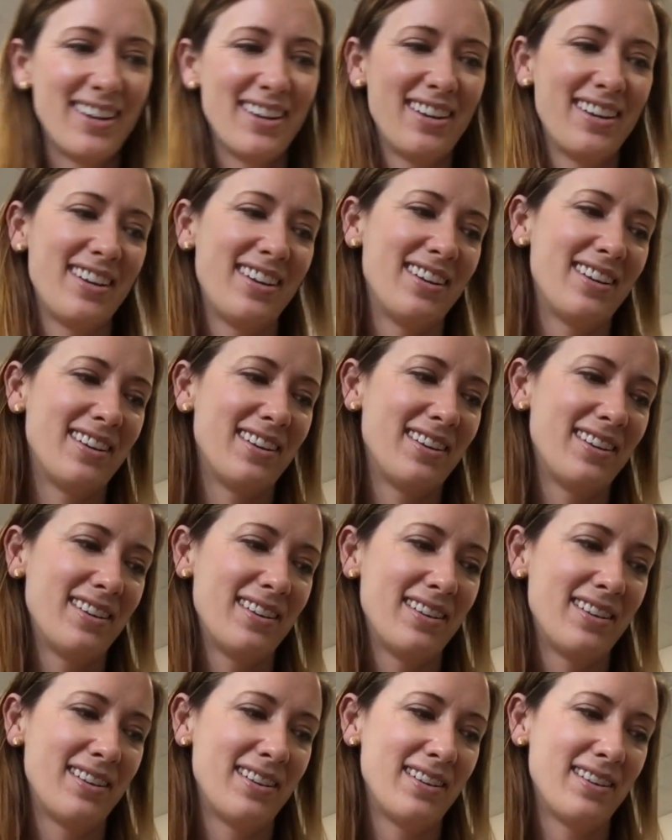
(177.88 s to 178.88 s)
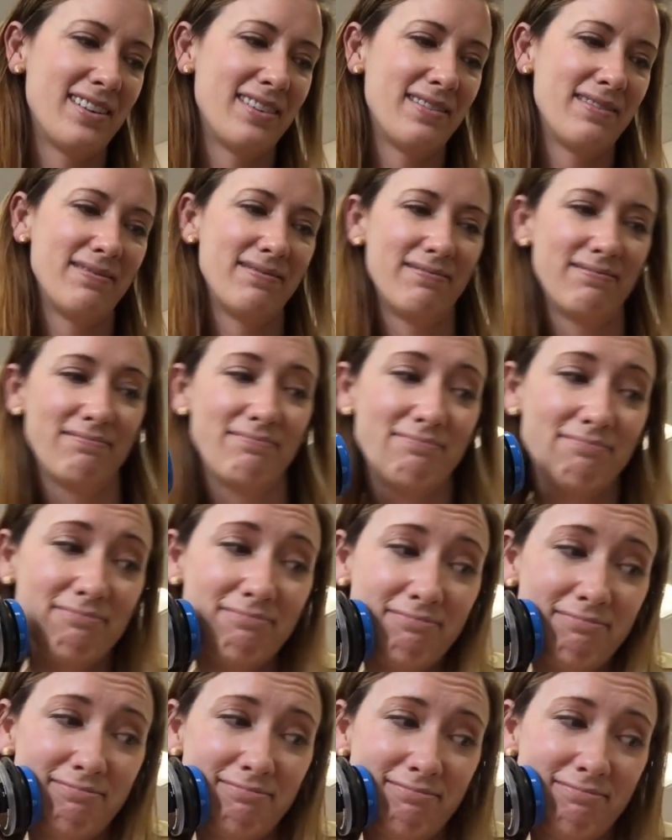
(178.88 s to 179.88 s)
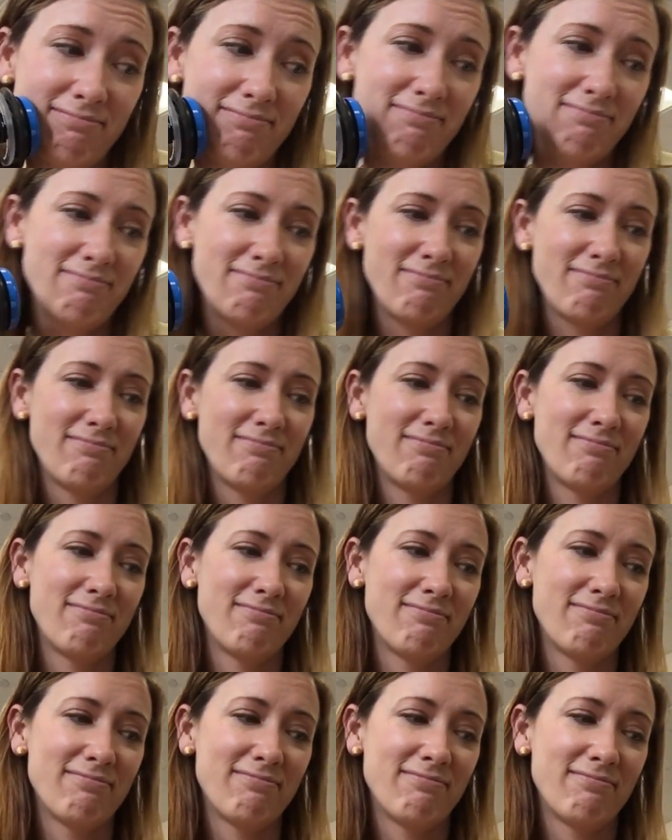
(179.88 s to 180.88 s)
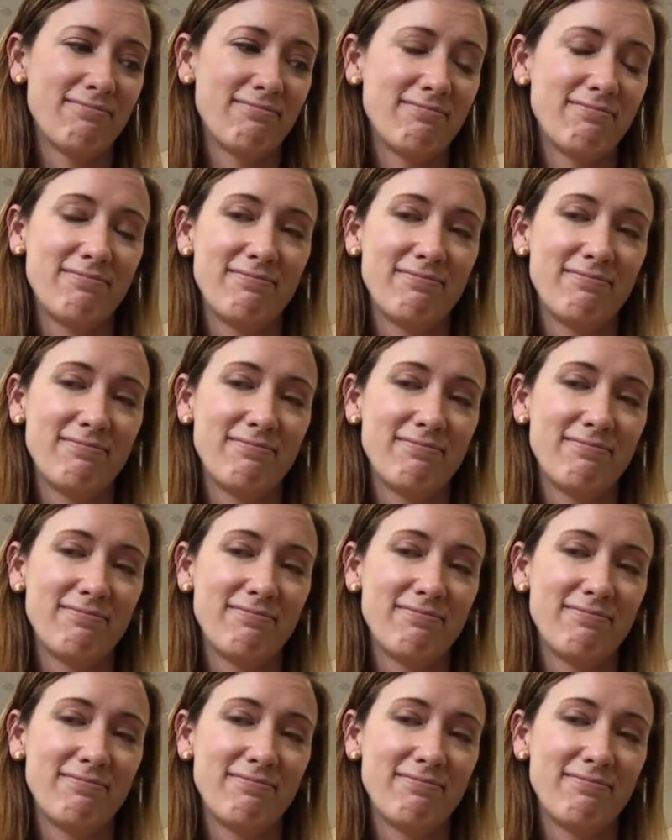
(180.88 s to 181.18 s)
(no one is talking)